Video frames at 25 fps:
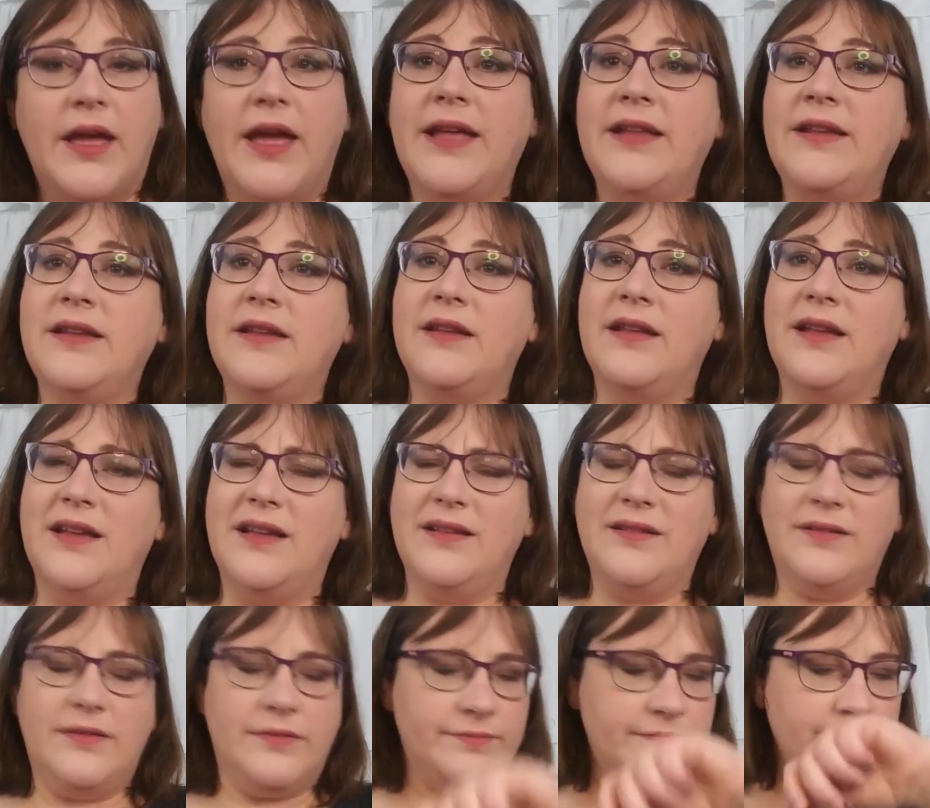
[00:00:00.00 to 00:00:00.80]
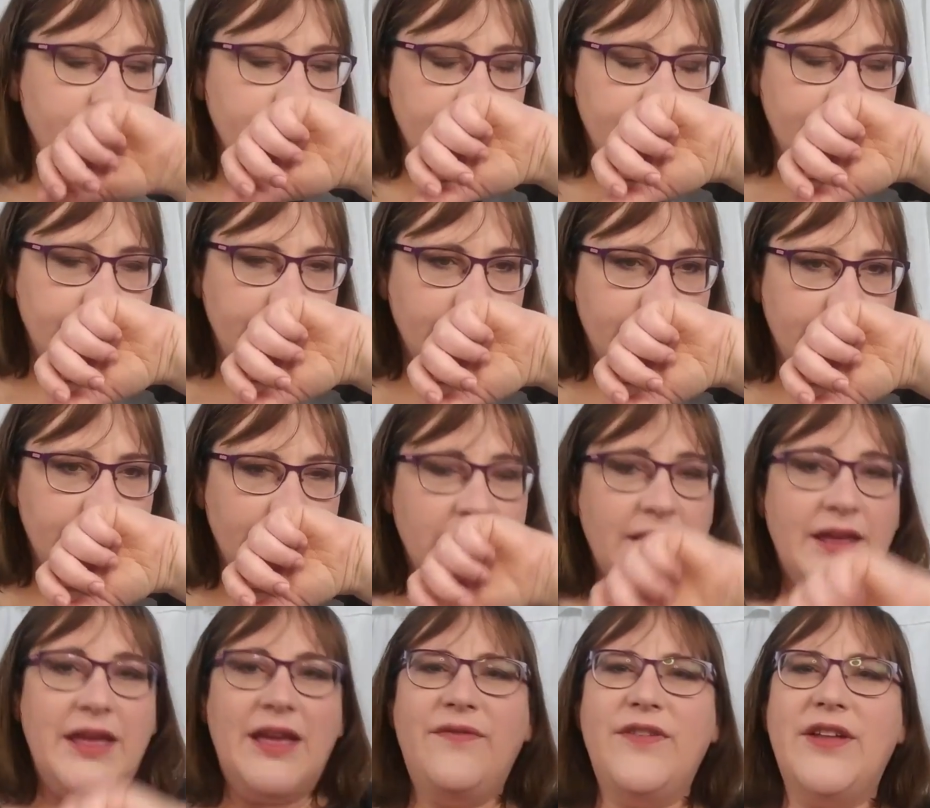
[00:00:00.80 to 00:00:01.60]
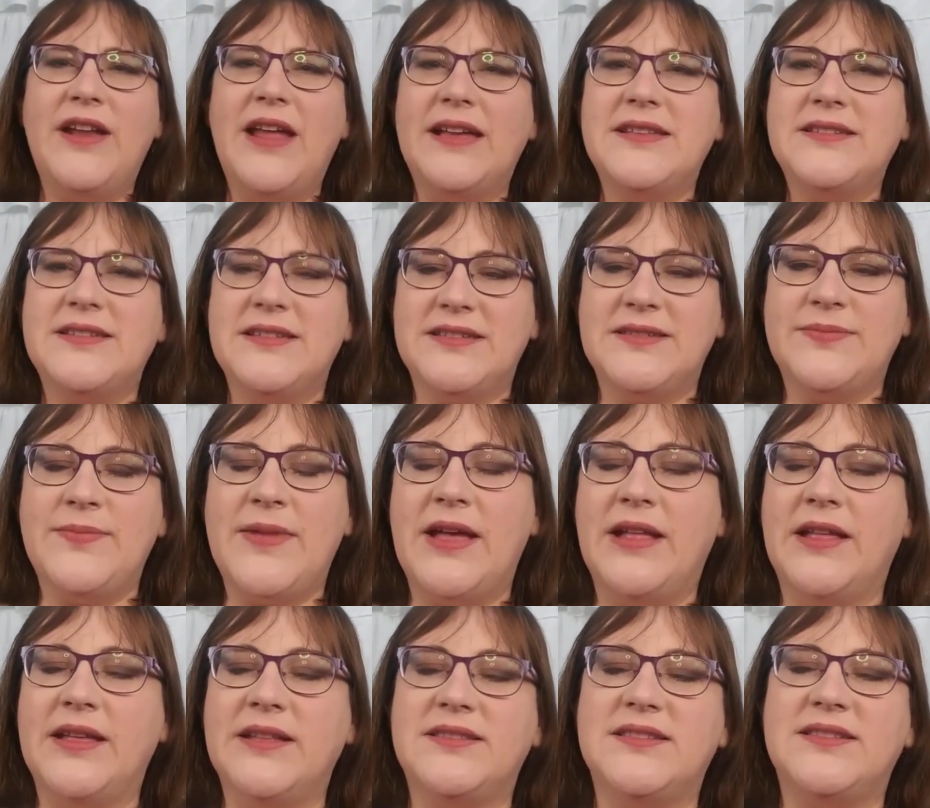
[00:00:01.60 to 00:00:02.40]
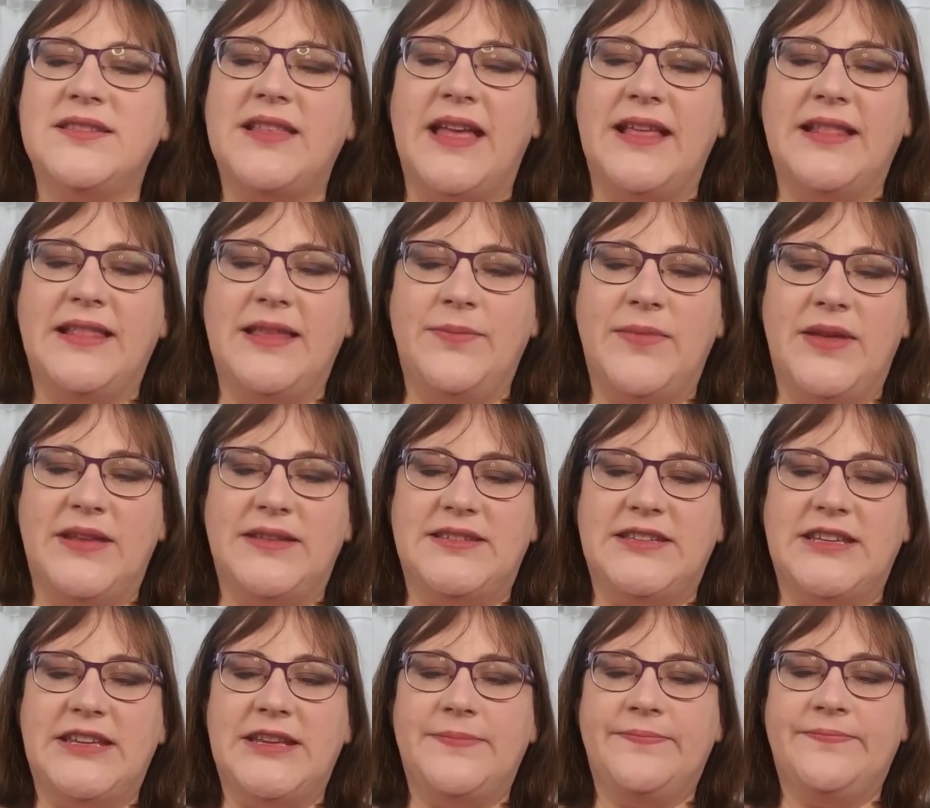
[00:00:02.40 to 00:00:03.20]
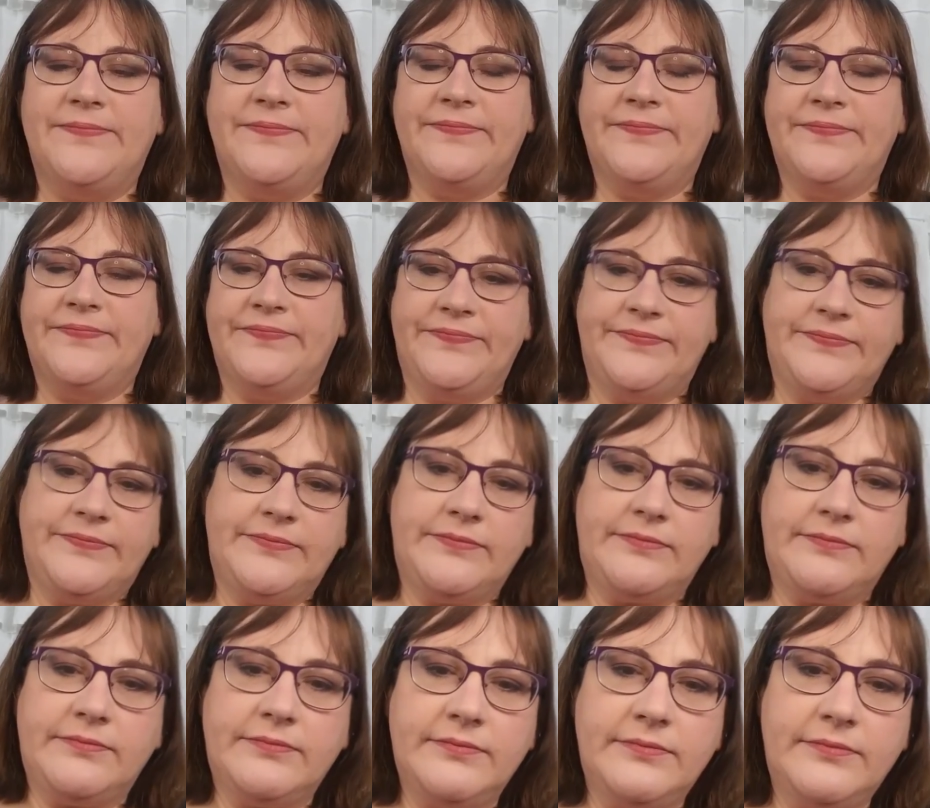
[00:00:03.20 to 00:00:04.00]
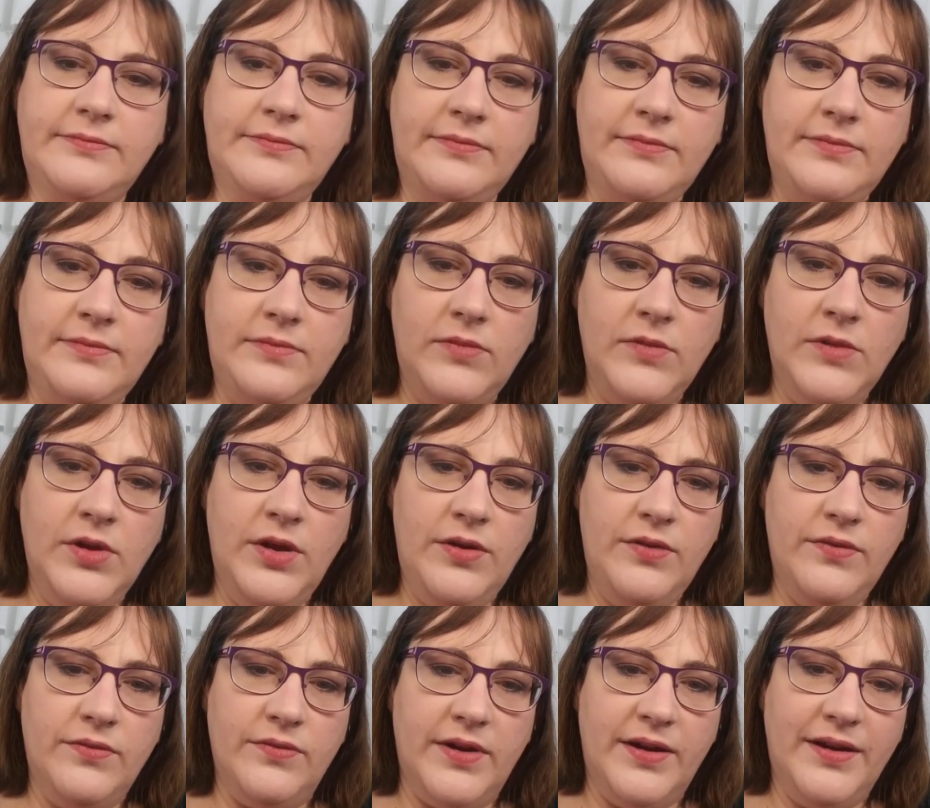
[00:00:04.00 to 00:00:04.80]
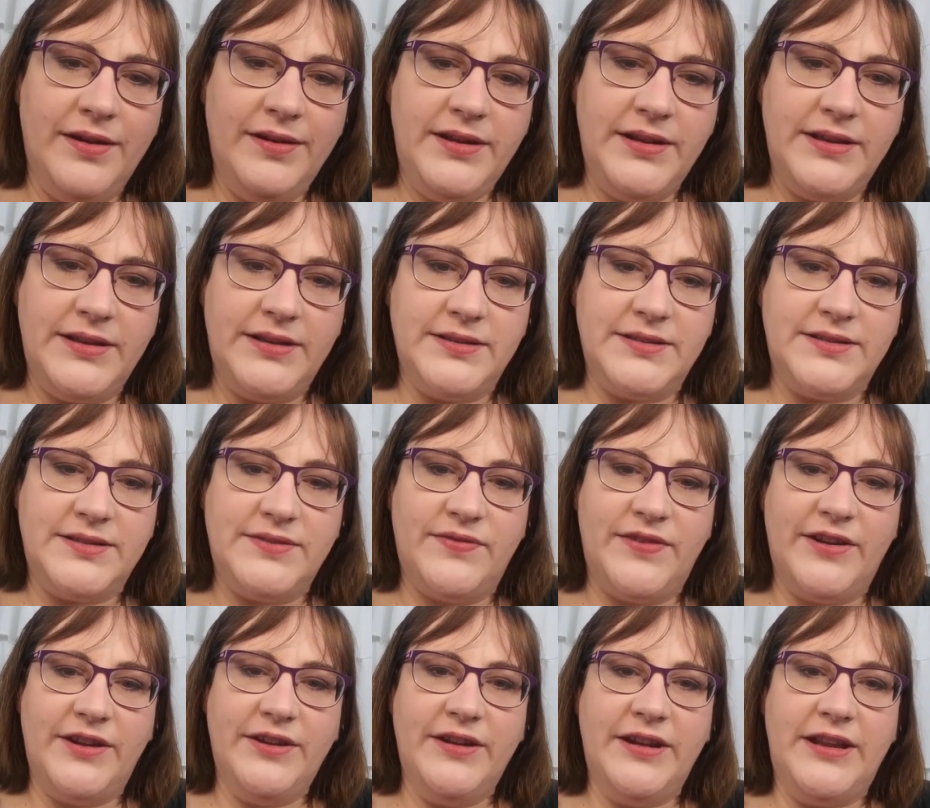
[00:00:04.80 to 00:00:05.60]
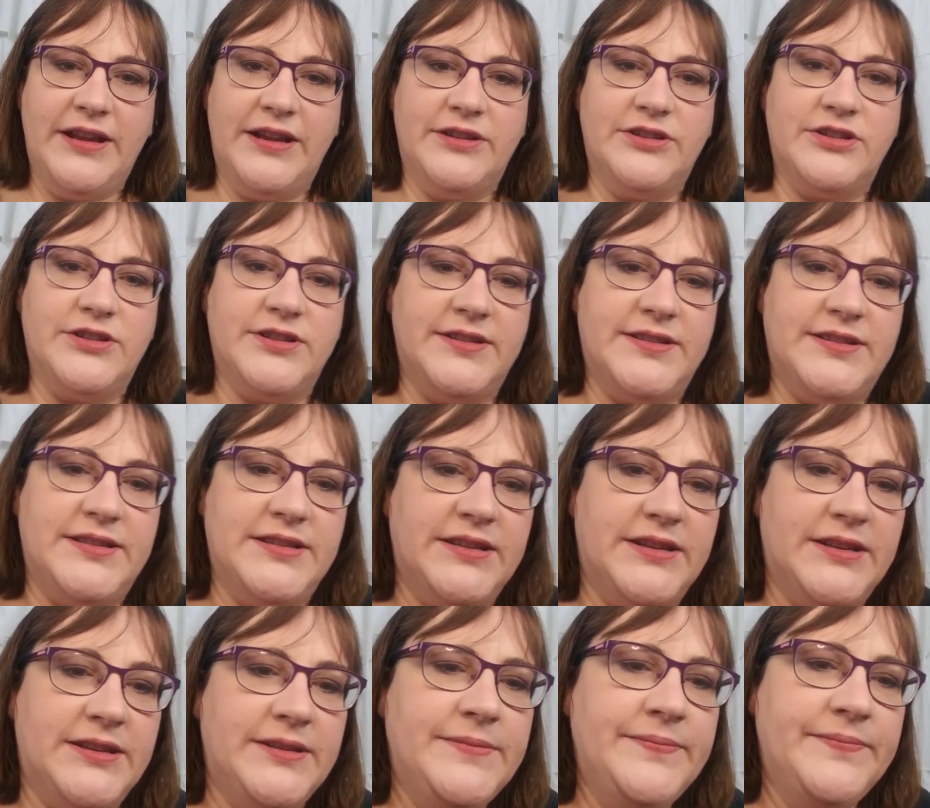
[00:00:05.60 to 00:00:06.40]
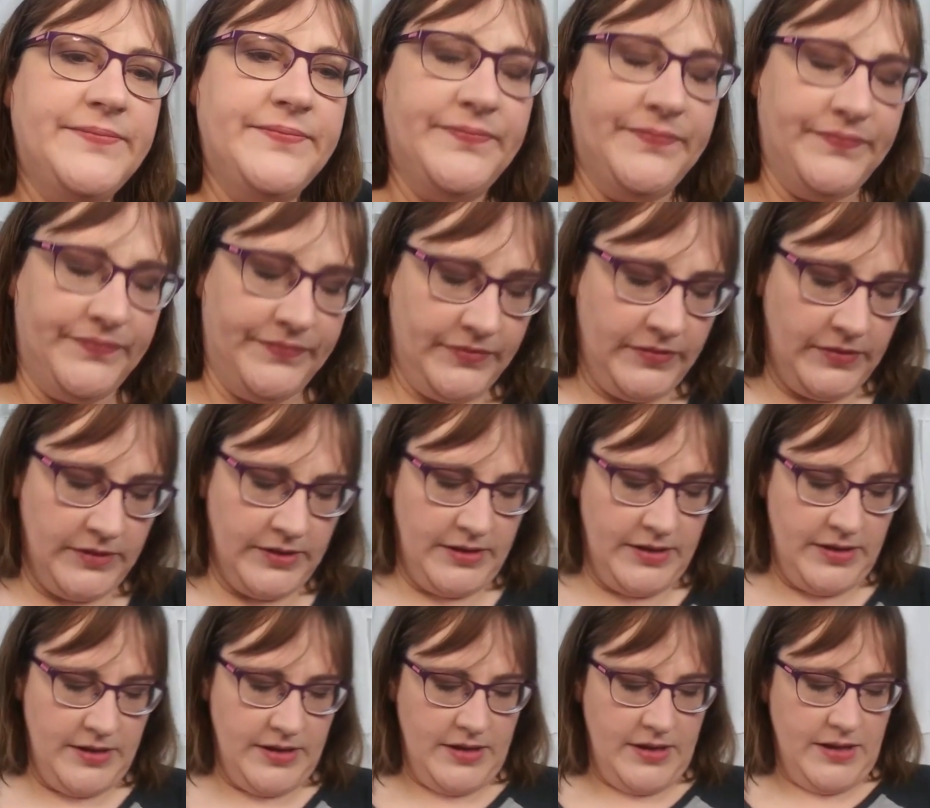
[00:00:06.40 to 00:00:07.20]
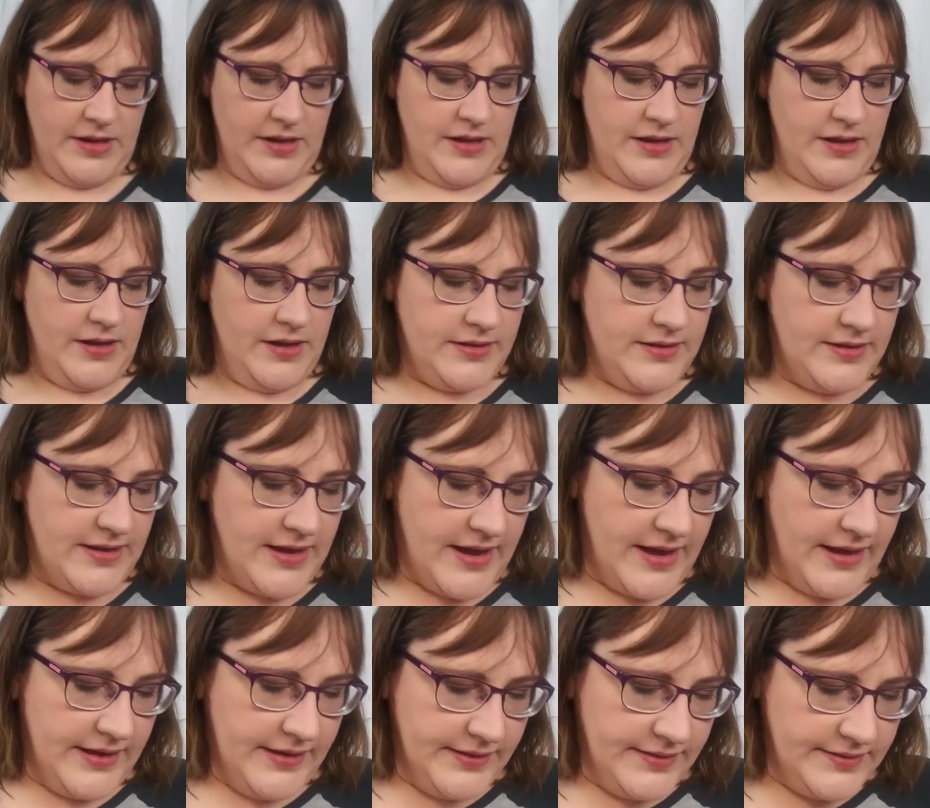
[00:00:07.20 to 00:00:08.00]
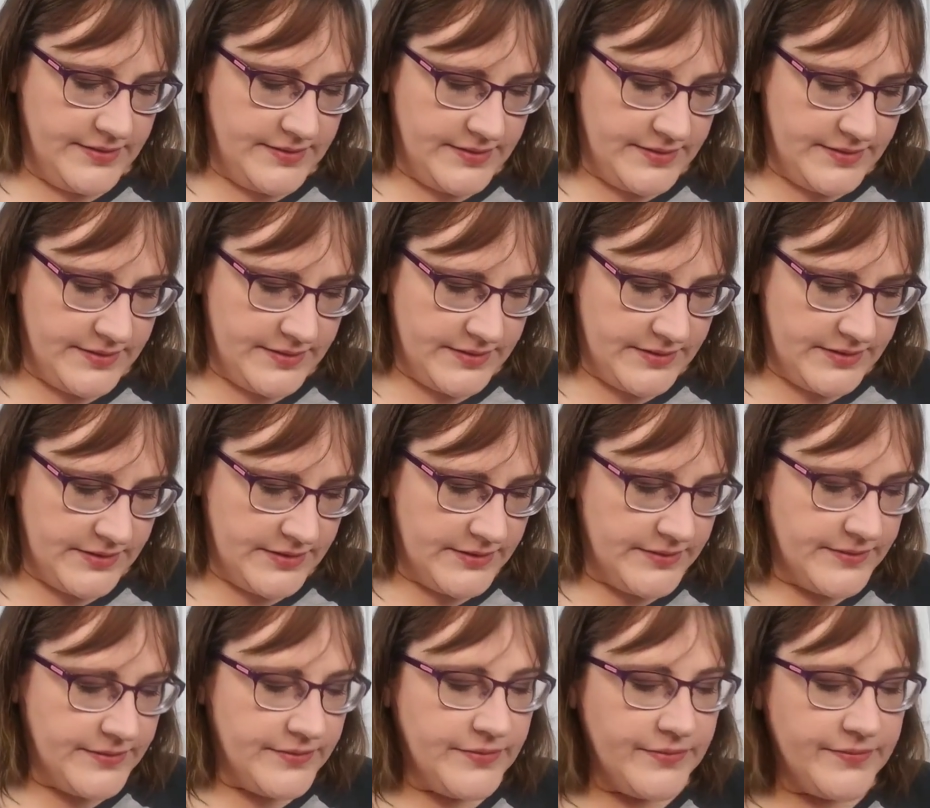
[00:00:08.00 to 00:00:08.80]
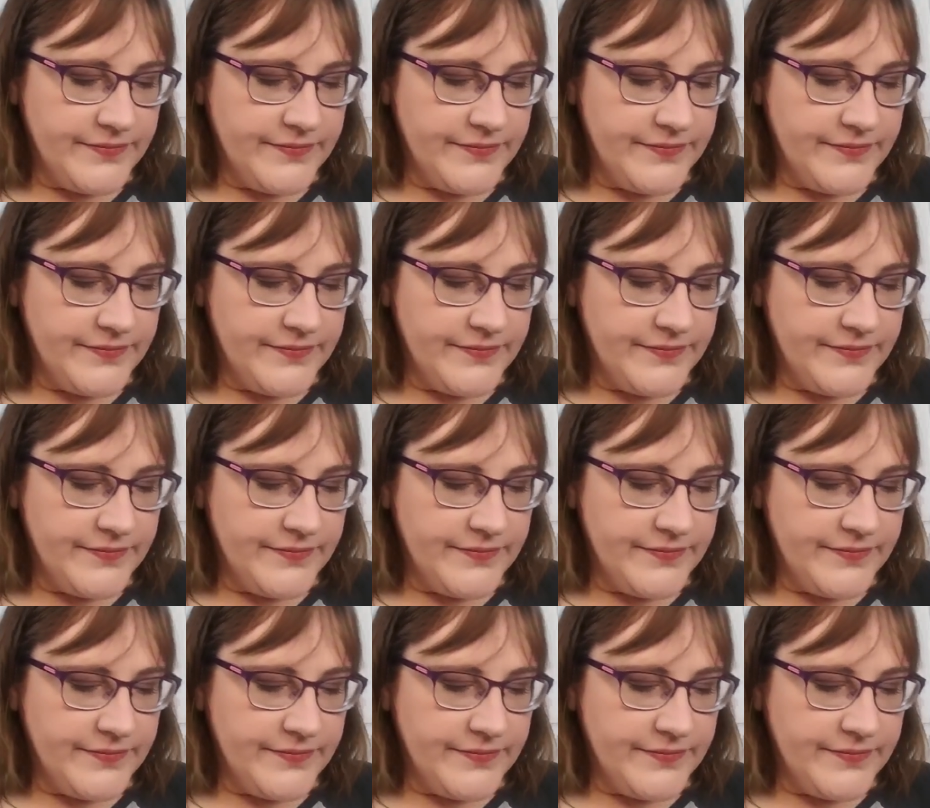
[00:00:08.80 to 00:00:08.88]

And if it has a smell, it's slightly minty. All right, very interesting. Next,